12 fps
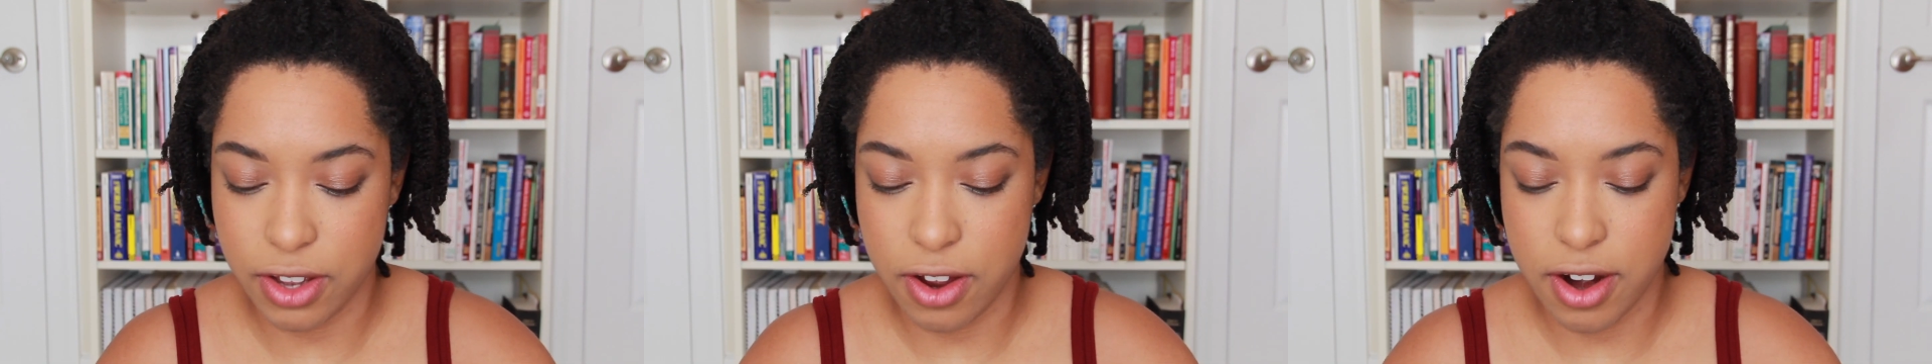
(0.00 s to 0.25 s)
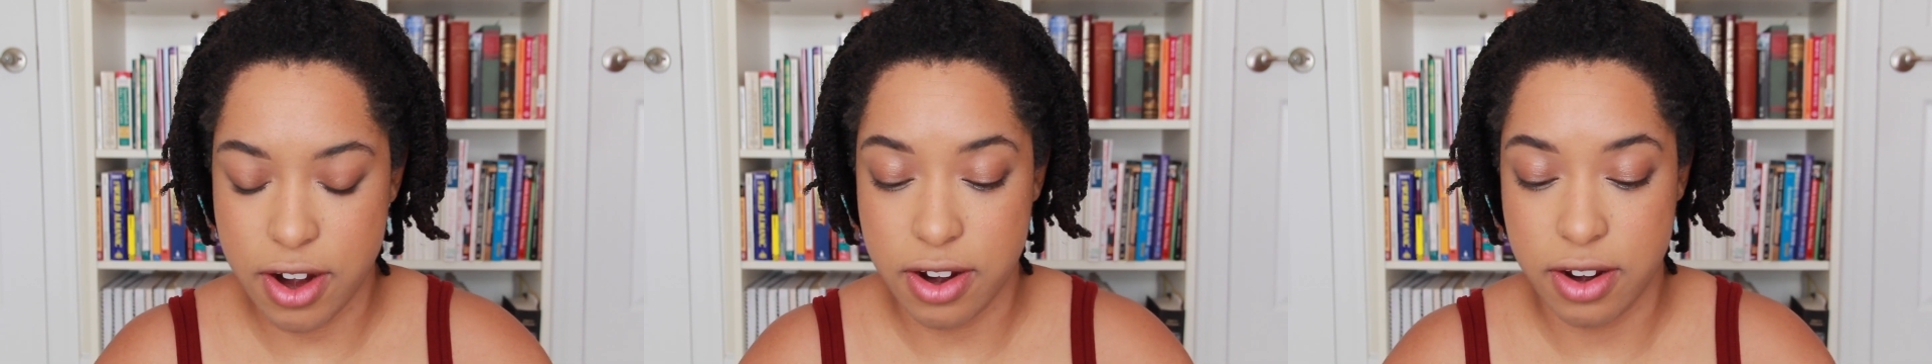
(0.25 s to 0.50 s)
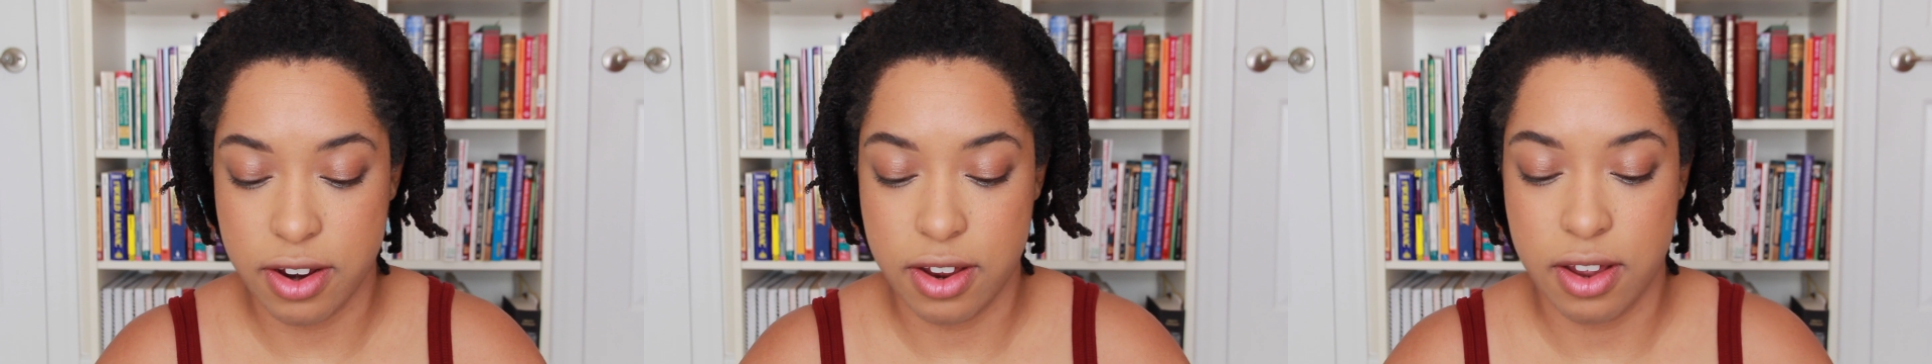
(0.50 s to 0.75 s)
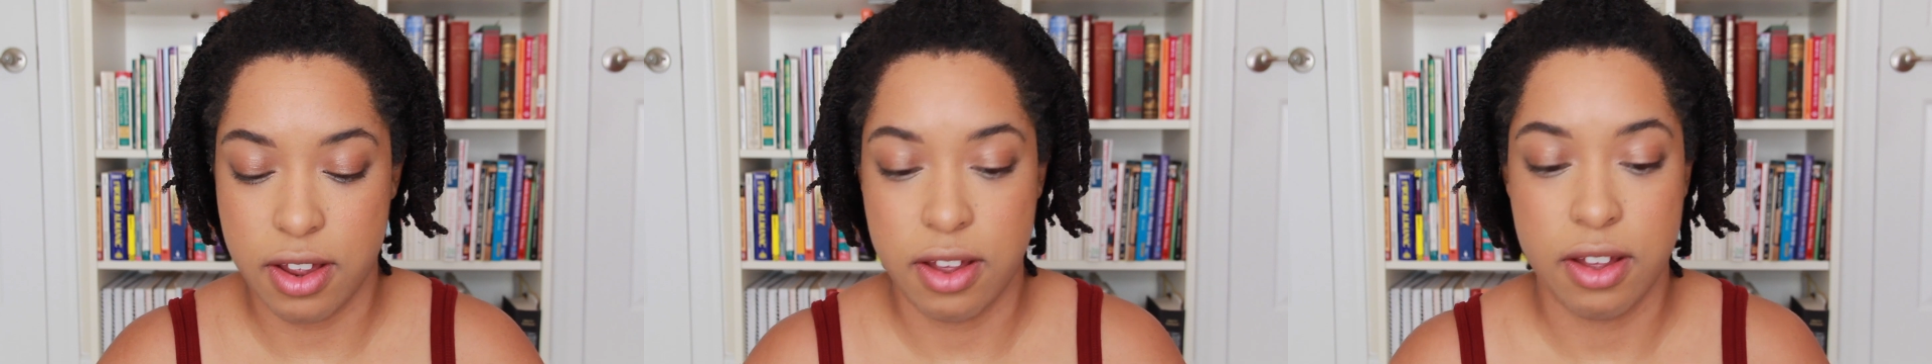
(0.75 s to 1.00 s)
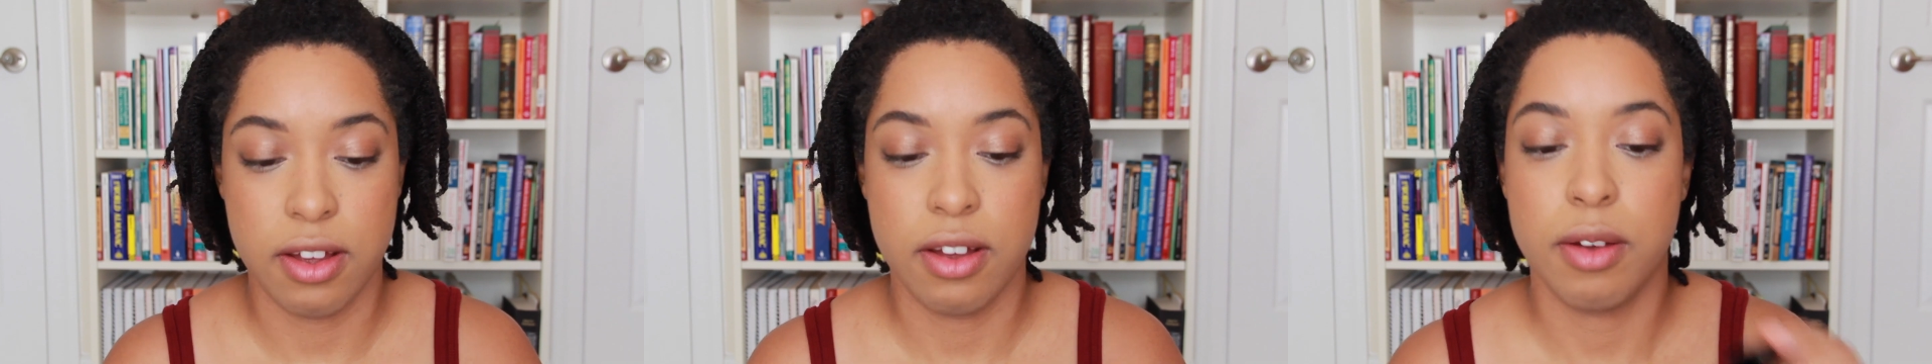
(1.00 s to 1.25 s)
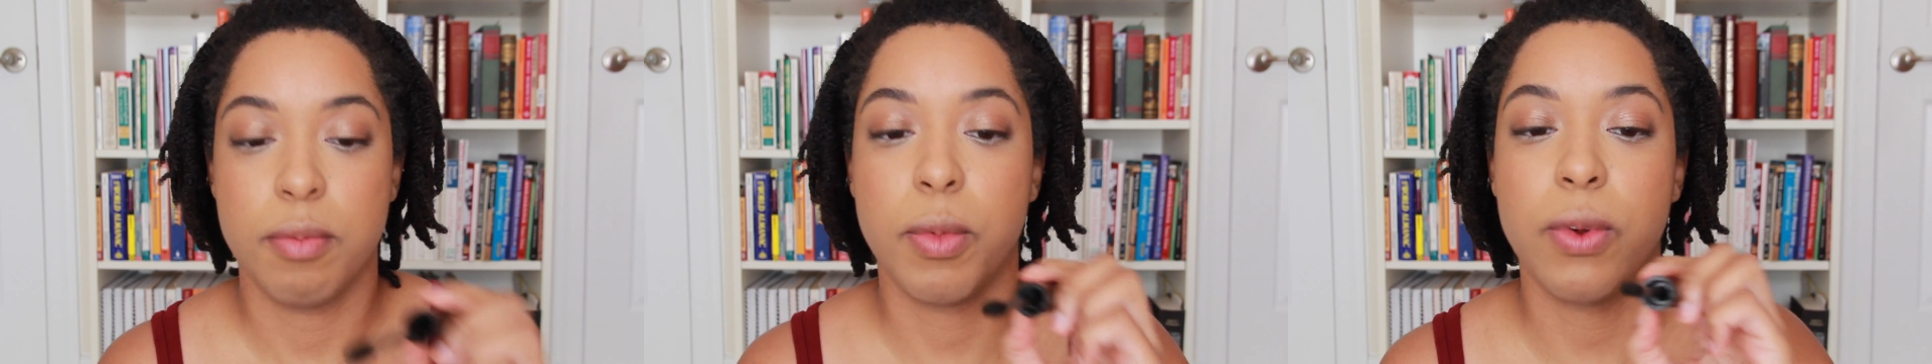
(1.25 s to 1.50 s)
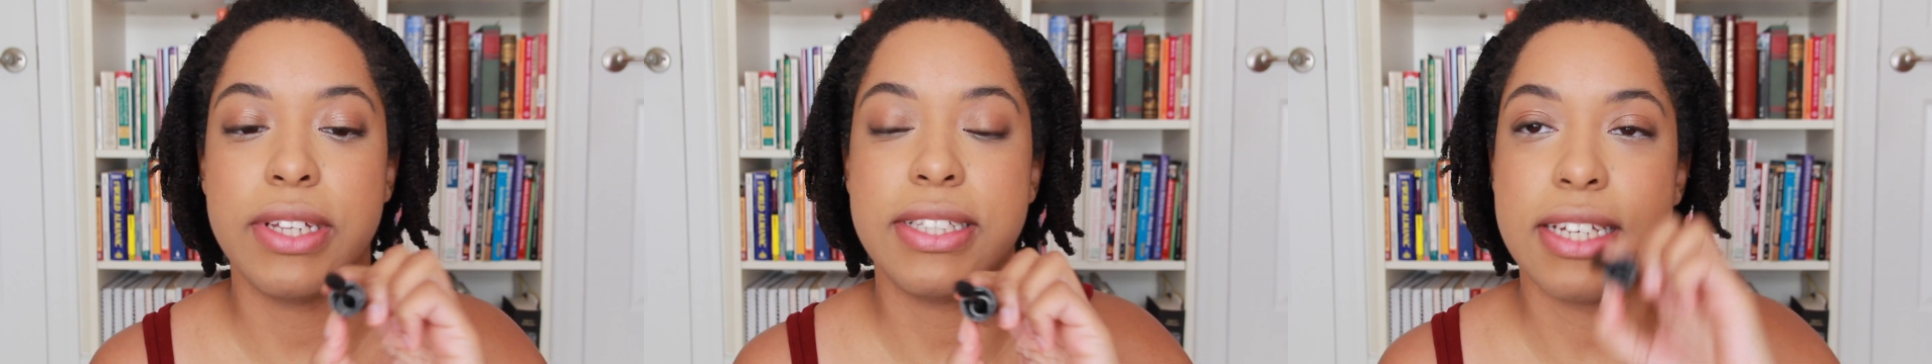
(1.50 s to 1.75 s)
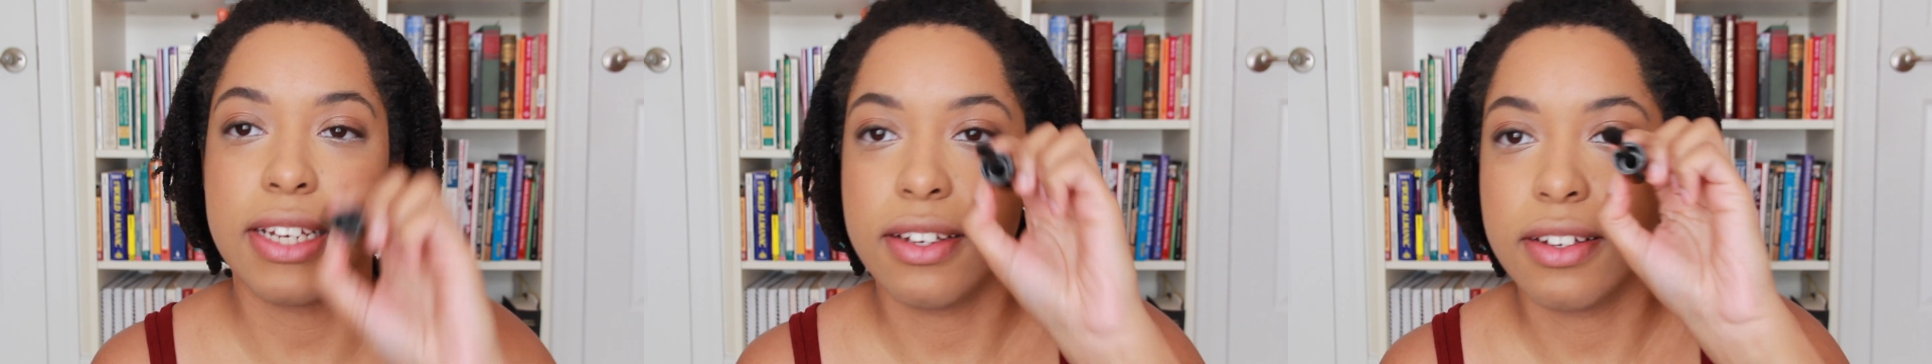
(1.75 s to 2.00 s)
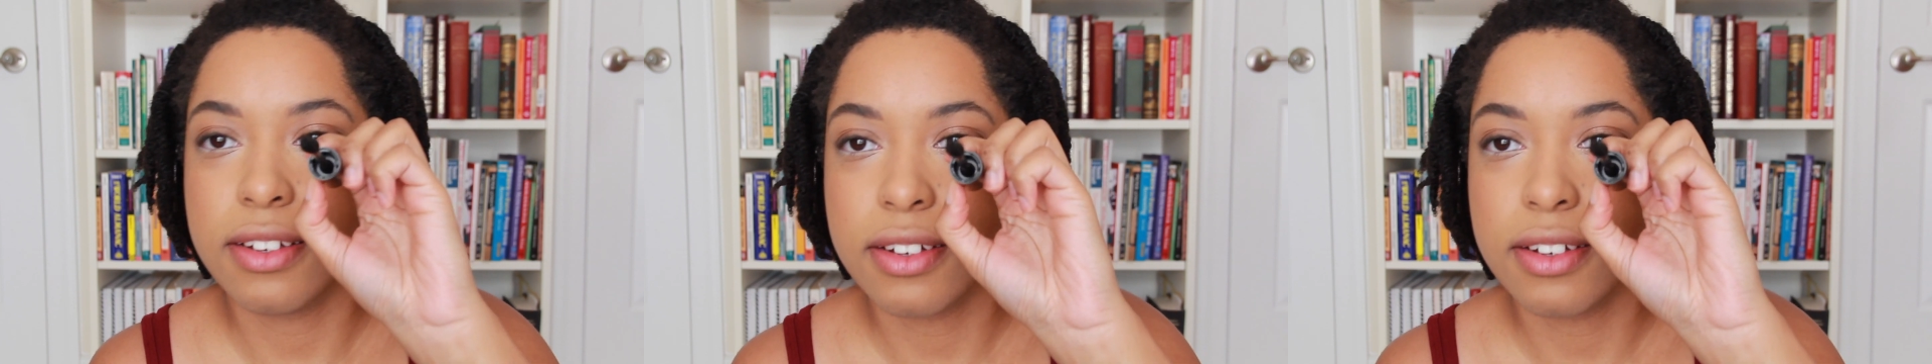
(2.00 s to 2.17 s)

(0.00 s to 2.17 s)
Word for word: are pointy.